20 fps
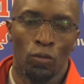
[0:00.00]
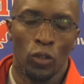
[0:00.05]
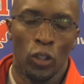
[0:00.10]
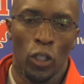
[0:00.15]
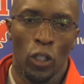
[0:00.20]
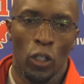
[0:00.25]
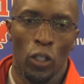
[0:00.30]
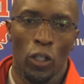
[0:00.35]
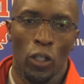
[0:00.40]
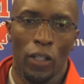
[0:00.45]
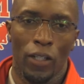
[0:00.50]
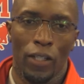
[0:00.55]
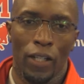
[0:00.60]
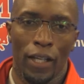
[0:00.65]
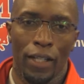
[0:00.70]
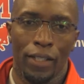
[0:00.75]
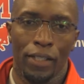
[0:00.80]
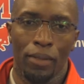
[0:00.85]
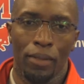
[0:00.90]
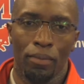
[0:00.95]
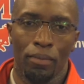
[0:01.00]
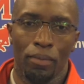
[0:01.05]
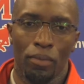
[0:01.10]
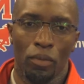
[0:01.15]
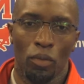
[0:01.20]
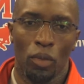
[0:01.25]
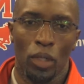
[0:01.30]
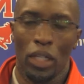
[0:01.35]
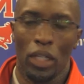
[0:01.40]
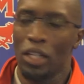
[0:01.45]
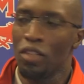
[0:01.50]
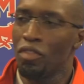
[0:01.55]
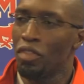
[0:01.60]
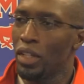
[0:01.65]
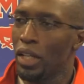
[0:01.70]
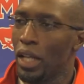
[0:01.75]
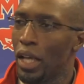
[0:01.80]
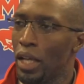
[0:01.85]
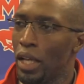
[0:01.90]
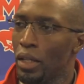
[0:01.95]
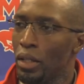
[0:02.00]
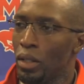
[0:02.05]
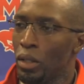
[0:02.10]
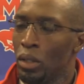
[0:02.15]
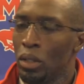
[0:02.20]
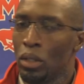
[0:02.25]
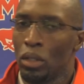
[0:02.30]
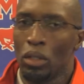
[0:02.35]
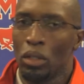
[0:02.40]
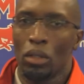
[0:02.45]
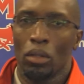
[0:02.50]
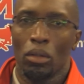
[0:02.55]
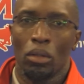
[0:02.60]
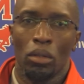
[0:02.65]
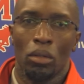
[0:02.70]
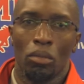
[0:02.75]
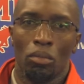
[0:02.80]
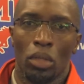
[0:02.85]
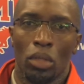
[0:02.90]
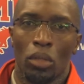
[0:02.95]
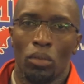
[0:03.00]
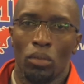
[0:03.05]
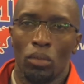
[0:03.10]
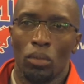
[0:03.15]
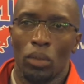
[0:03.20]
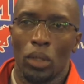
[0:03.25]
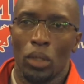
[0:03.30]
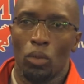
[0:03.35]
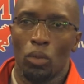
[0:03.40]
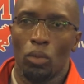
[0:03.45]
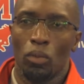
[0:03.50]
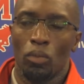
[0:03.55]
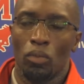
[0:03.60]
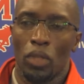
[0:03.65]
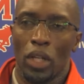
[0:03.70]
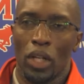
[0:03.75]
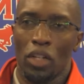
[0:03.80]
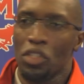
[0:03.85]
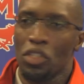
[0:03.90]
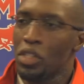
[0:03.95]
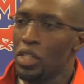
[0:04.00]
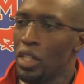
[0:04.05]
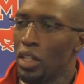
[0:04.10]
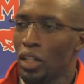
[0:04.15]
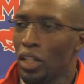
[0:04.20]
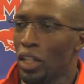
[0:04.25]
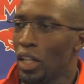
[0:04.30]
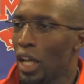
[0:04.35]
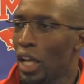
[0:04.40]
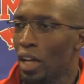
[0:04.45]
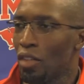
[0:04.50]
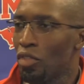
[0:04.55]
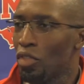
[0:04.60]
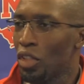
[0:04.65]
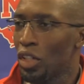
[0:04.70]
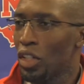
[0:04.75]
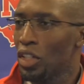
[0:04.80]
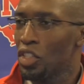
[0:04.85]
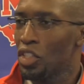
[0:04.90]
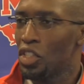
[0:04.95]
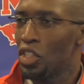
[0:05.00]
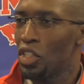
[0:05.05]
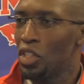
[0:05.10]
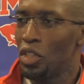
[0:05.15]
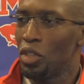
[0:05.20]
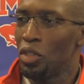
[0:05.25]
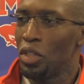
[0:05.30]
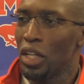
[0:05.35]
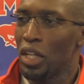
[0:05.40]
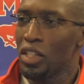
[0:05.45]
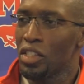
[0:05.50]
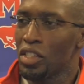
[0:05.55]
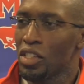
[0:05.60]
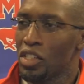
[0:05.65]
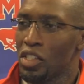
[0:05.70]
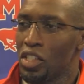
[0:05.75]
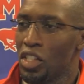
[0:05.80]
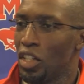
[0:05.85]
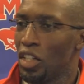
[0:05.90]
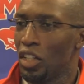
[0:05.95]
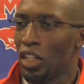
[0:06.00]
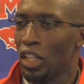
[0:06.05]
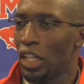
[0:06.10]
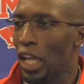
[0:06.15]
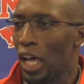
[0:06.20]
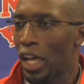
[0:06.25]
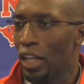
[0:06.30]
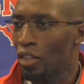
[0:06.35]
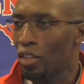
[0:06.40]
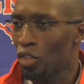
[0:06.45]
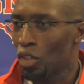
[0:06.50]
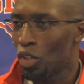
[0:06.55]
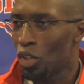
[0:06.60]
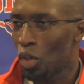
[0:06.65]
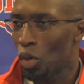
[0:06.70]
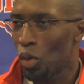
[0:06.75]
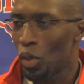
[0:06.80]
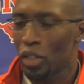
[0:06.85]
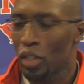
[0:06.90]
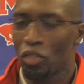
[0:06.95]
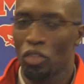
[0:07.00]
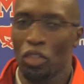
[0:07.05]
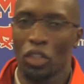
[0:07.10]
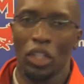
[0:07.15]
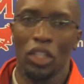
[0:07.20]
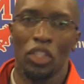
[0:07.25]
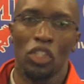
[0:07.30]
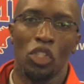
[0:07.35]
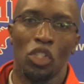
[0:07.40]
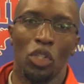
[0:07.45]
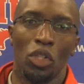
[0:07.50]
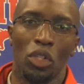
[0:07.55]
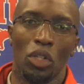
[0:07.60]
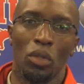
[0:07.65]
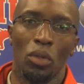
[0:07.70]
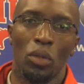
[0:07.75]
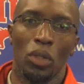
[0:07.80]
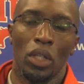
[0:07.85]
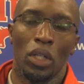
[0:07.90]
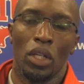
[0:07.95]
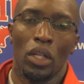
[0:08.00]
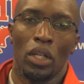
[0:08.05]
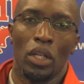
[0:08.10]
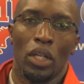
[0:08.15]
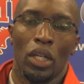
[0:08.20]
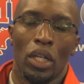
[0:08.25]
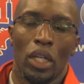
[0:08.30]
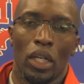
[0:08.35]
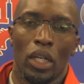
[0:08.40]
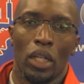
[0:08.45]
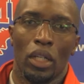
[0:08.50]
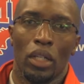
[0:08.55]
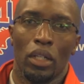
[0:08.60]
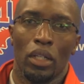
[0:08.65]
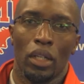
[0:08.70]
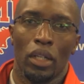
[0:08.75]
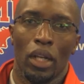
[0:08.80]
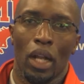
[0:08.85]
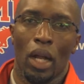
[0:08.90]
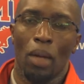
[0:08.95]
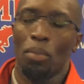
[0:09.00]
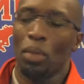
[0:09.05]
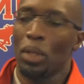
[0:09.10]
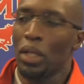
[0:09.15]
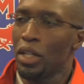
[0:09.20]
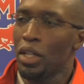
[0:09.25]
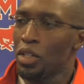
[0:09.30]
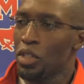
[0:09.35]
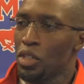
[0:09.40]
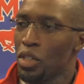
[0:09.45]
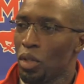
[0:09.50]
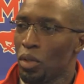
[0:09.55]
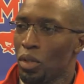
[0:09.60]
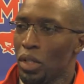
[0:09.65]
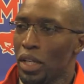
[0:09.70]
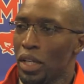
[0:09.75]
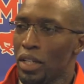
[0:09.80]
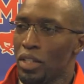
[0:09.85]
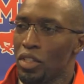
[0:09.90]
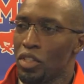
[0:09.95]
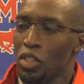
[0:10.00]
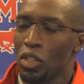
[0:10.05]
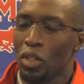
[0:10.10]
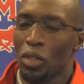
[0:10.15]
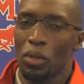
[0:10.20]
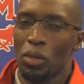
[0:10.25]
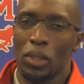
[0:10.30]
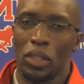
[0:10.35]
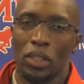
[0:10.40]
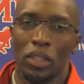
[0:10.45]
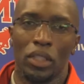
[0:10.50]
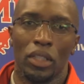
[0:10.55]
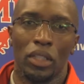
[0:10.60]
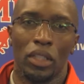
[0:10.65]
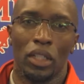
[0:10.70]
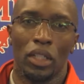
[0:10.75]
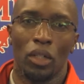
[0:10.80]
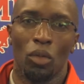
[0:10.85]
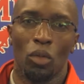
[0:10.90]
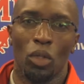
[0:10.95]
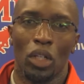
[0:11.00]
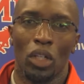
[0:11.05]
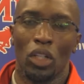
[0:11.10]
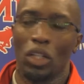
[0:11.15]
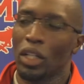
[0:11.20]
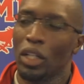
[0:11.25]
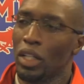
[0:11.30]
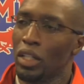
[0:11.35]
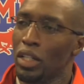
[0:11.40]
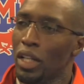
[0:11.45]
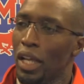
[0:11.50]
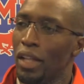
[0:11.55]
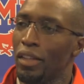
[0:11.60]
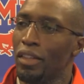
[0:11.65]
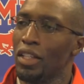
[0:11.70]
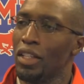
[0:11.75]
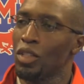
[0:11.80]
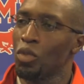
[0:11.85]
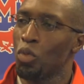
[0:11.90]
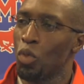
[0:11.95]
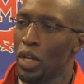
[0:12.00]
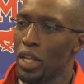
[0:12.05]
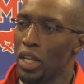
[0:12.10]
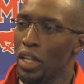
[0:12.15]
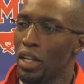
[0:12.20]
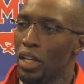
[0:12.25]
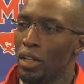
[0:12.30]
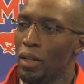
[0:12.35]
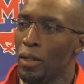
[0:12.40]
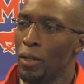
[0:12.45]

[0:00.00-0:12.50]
you know you can take some relief in that, but but there's still a lot for us to do. There's still a lot of growing for us to do, and and our players know that. So uh, we're looking at this week